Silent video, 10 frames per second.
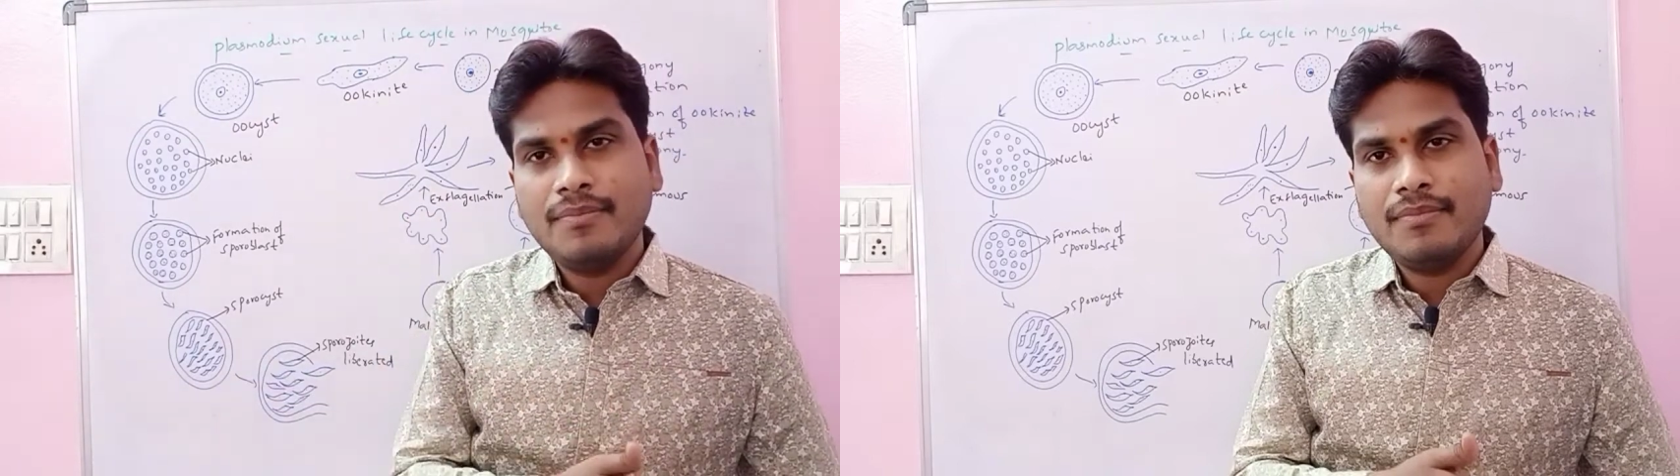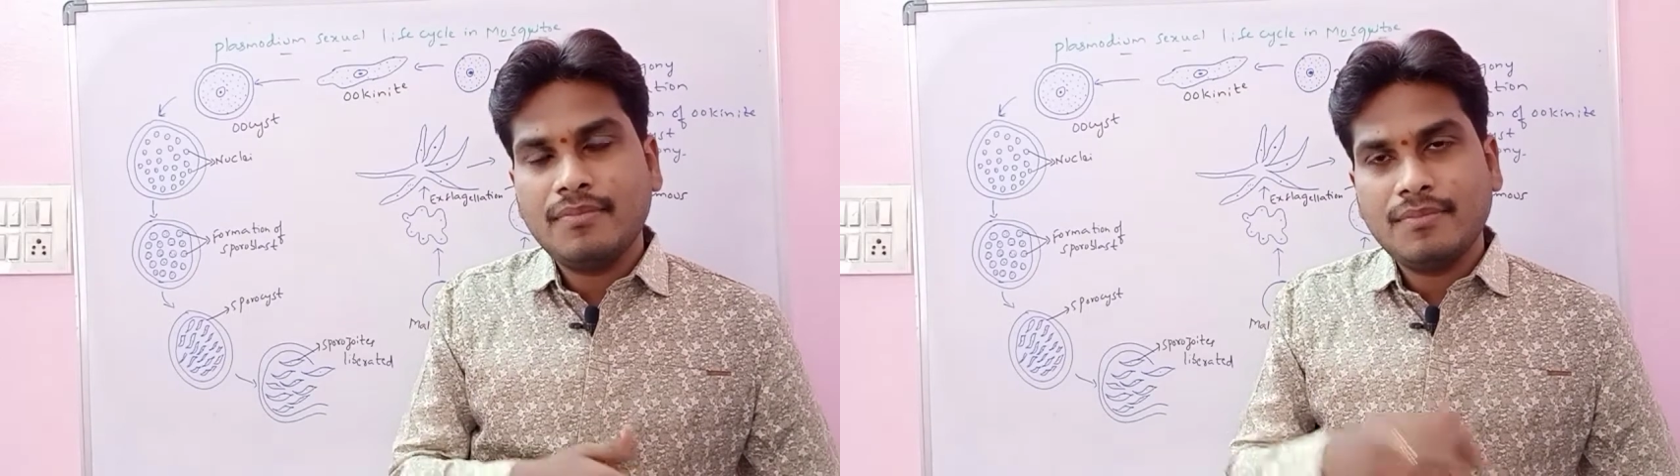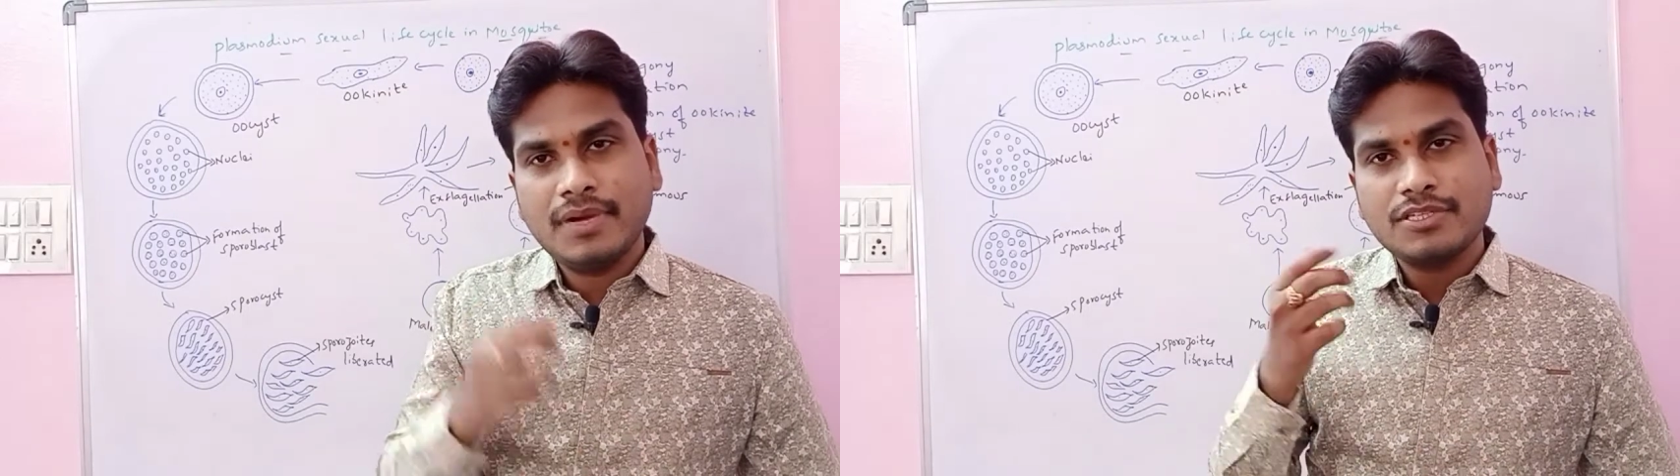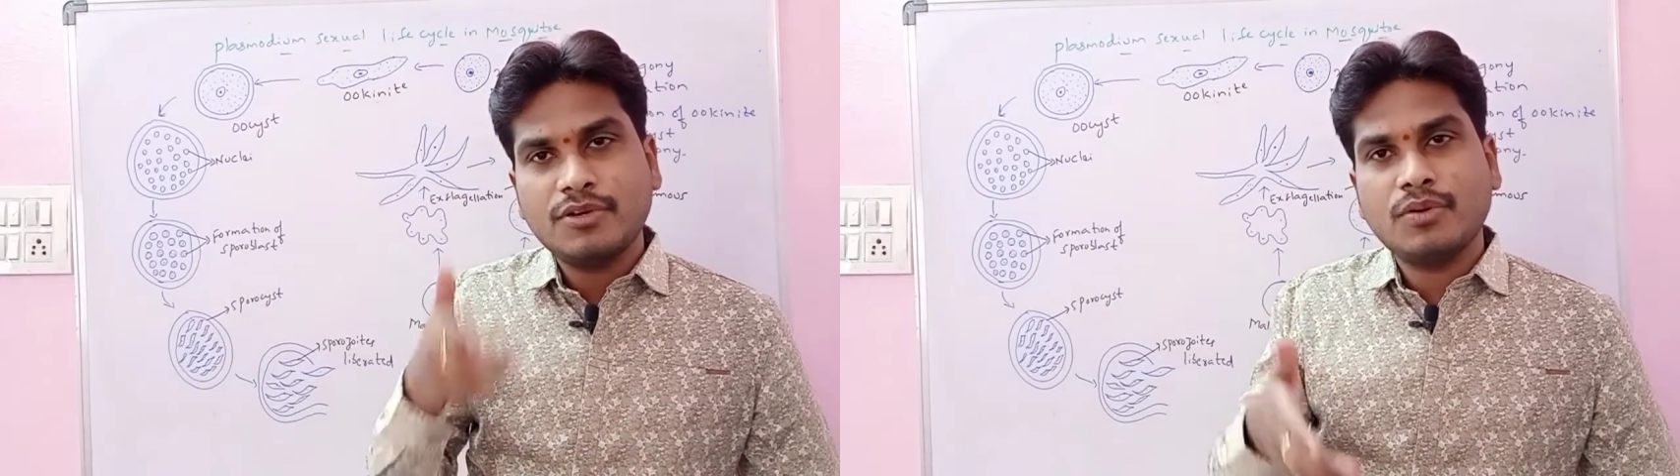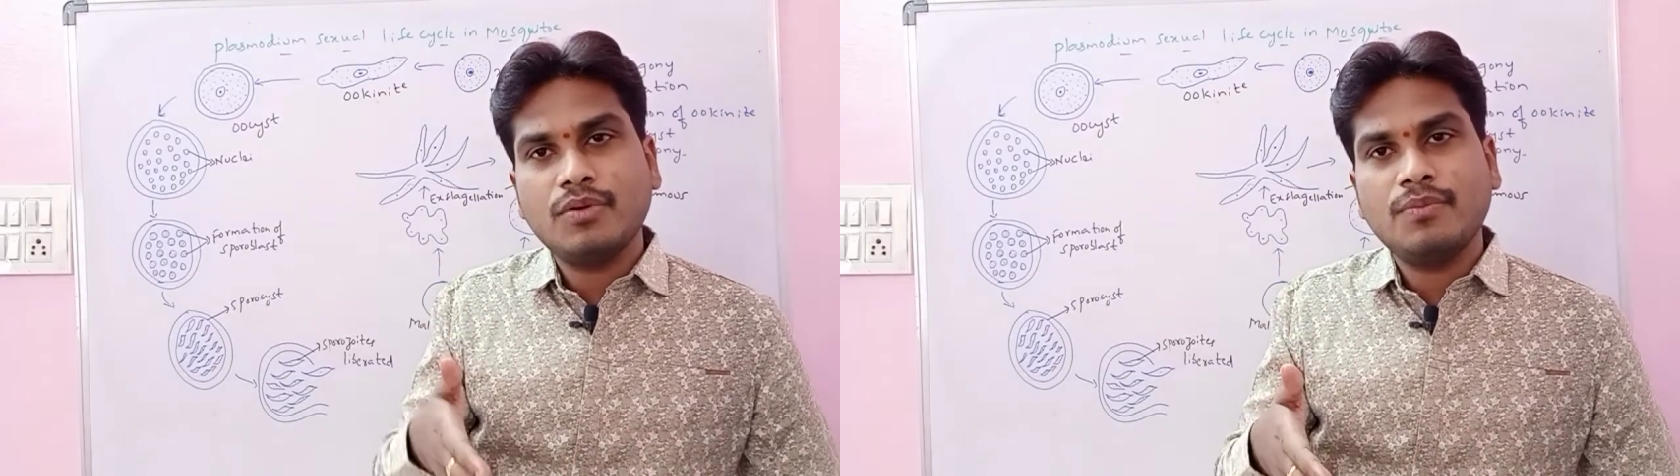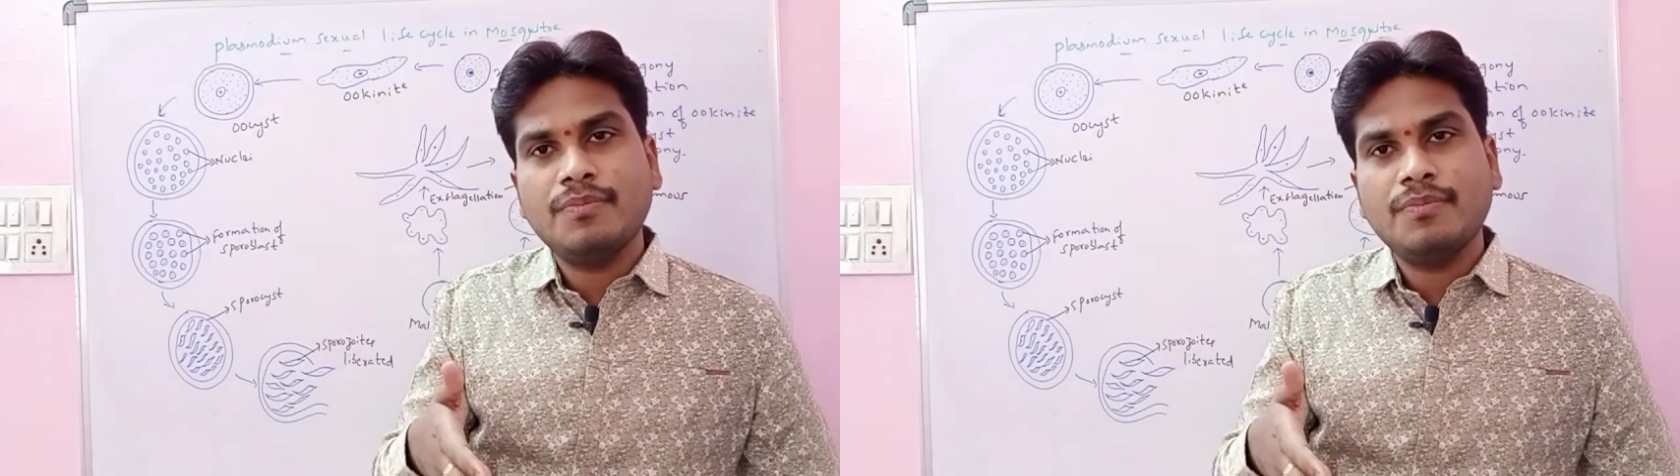mosquito